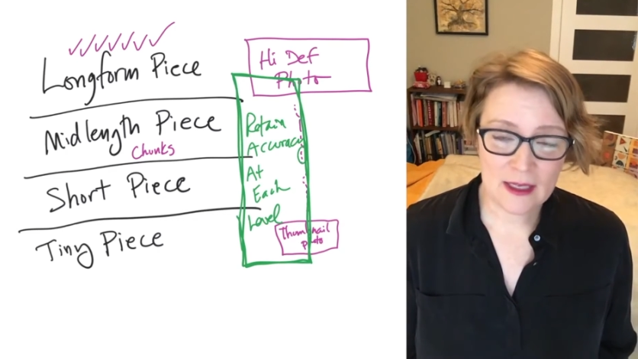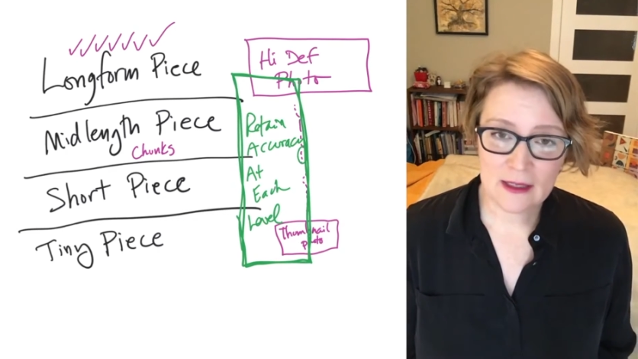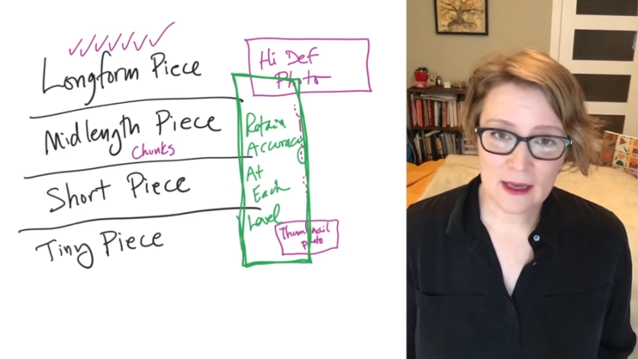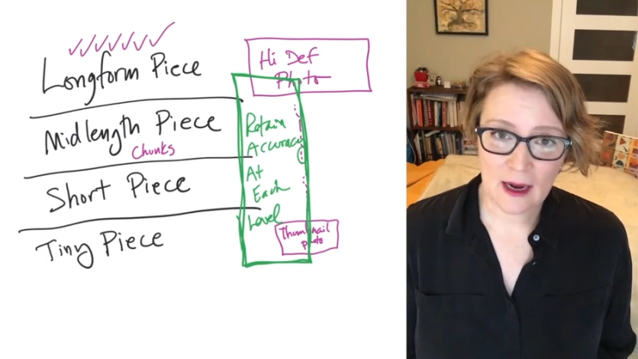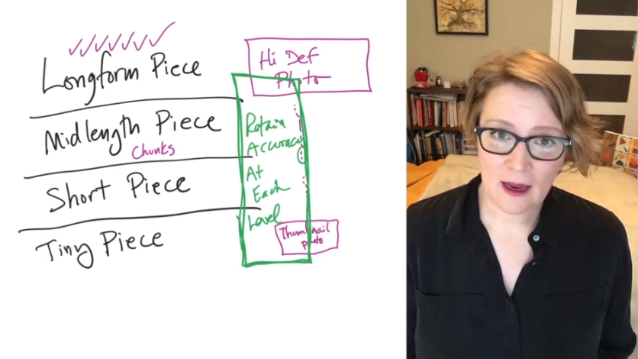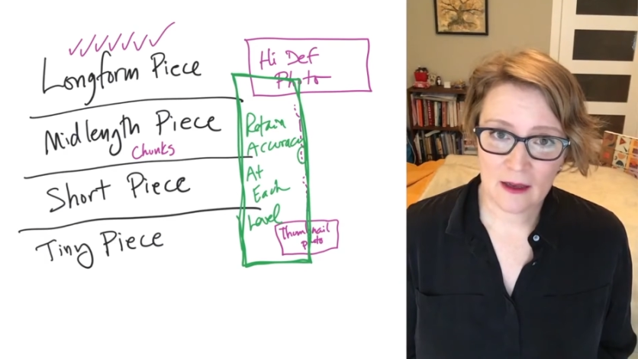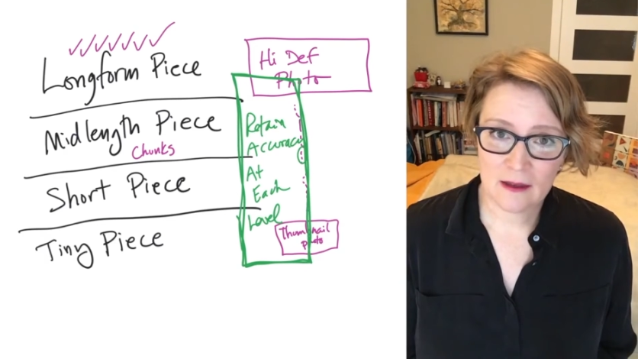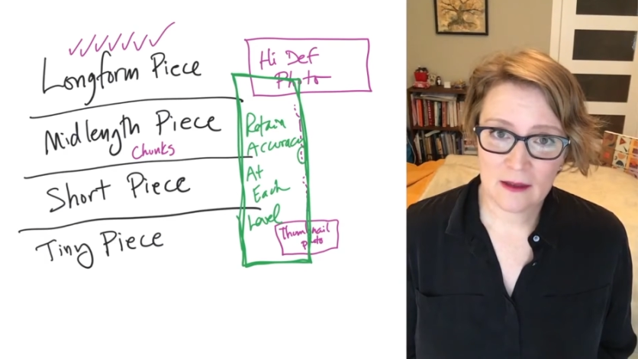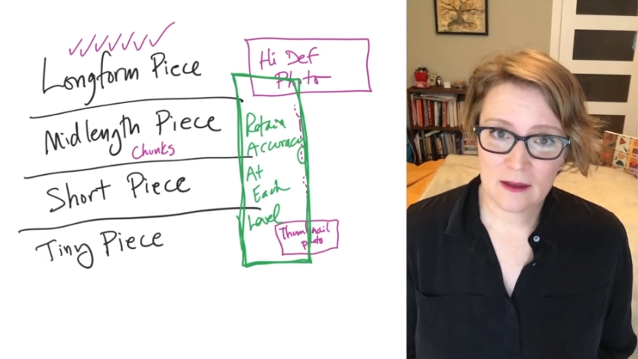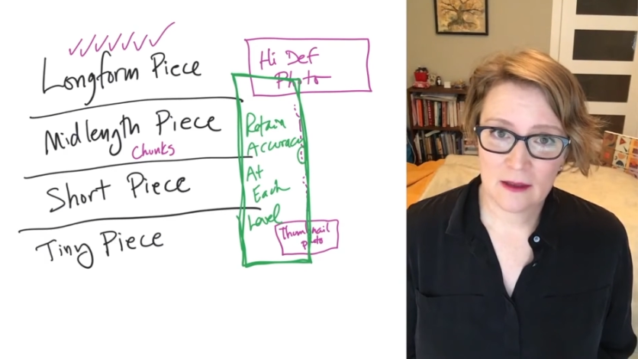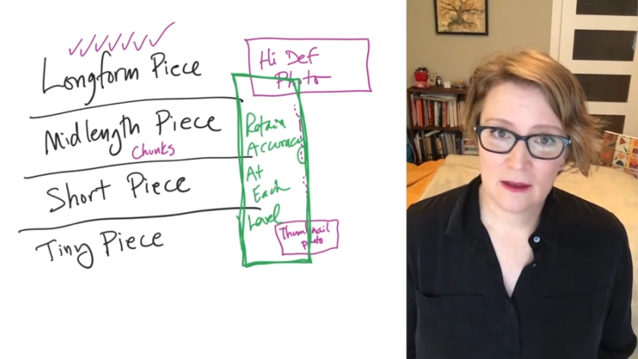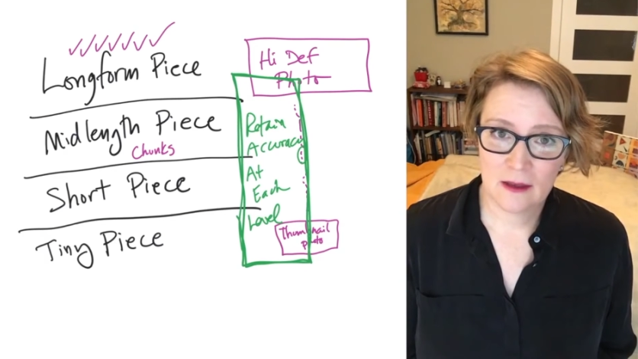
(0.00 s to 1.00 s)

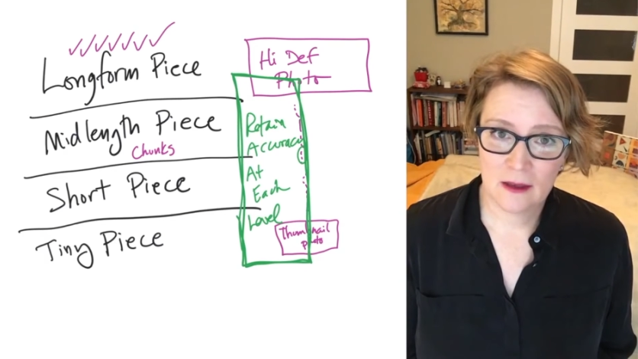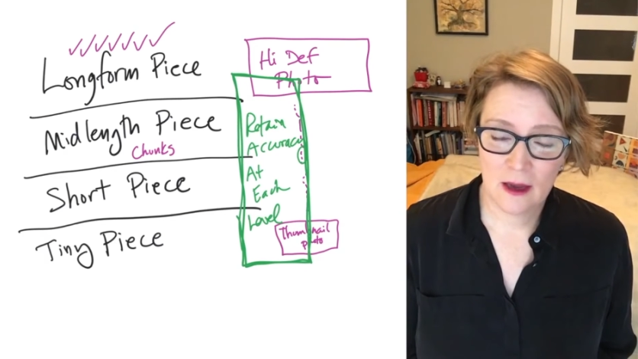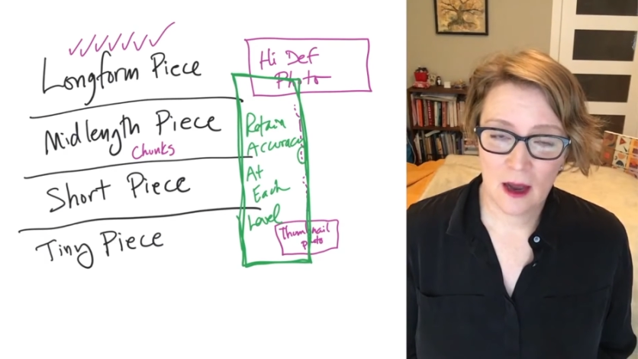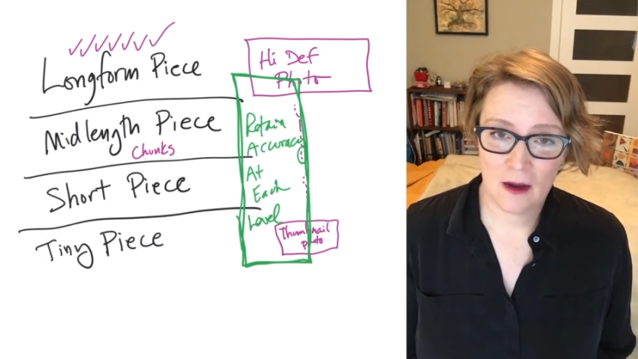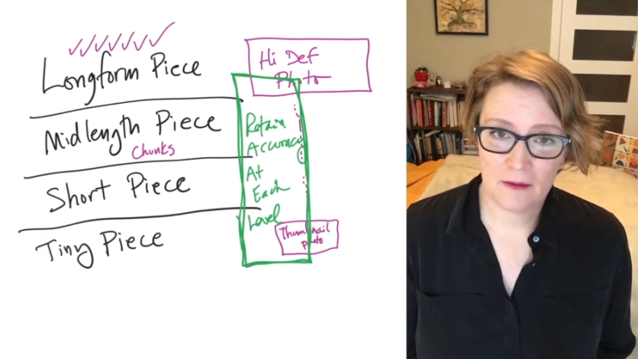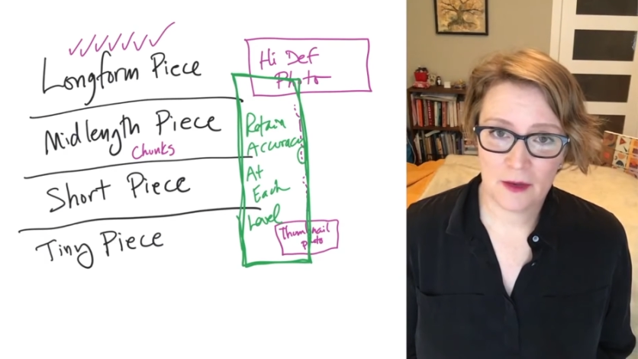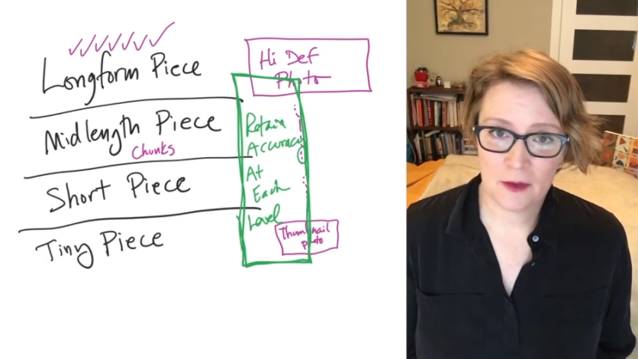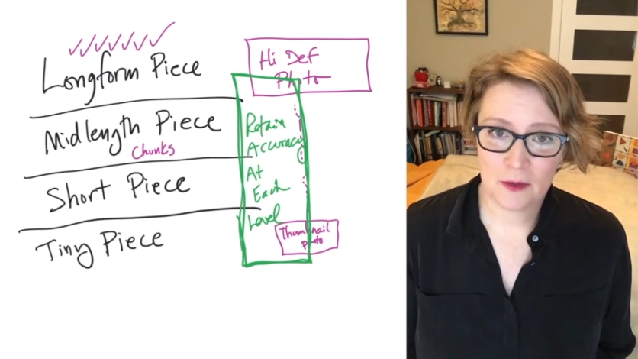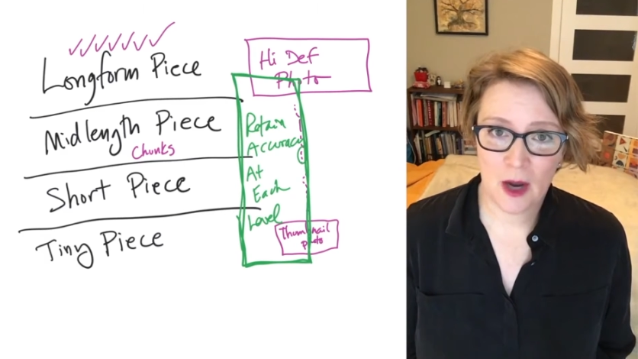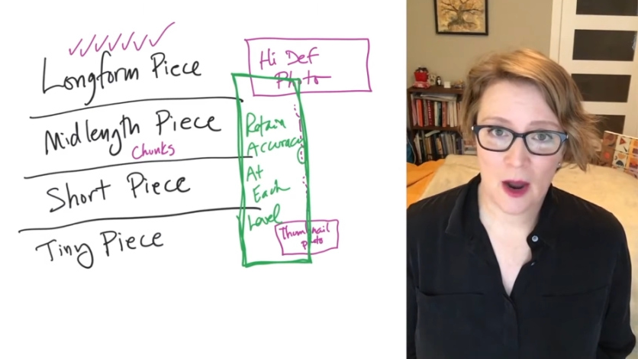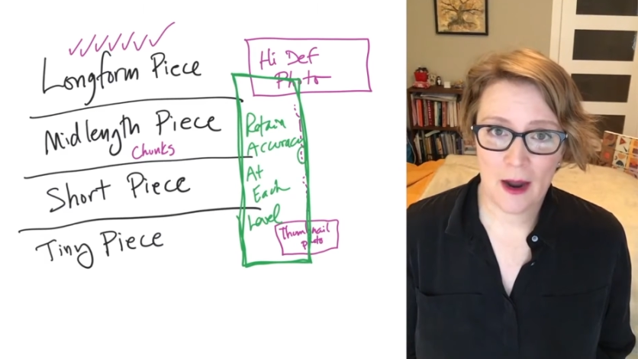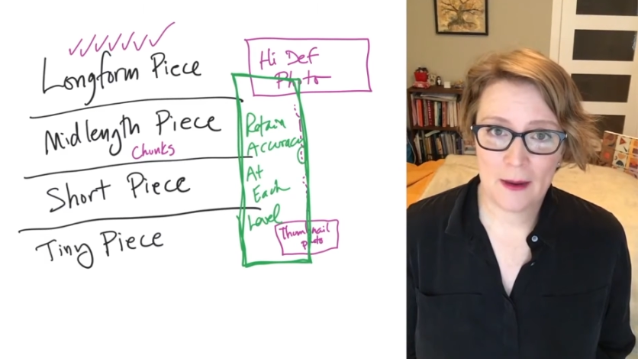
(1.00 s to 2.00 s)
seconds of their
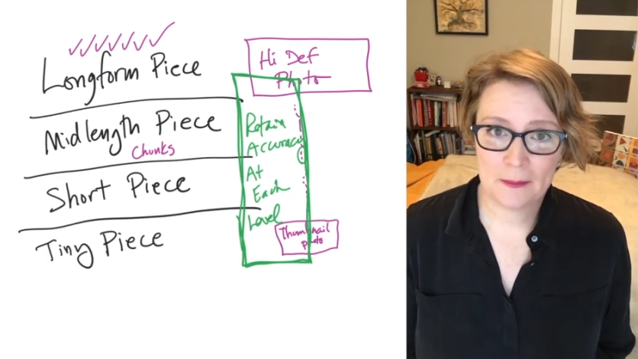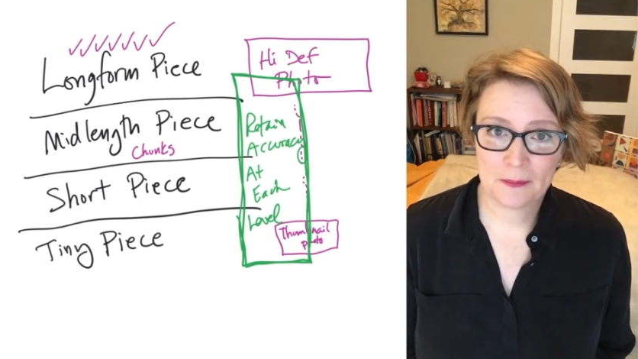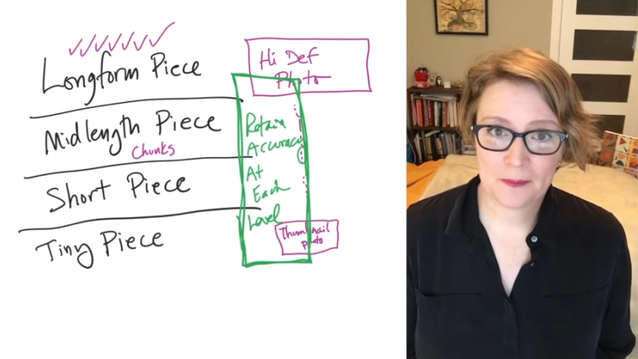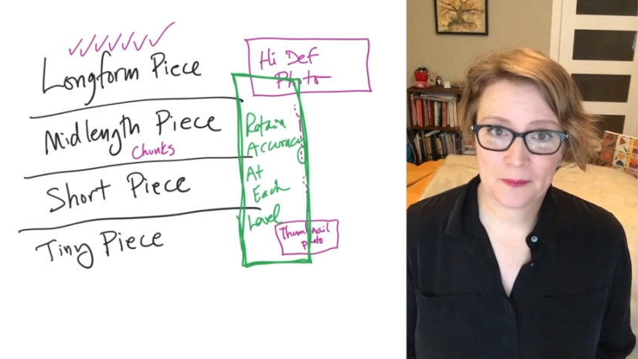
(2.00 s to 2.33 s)
time.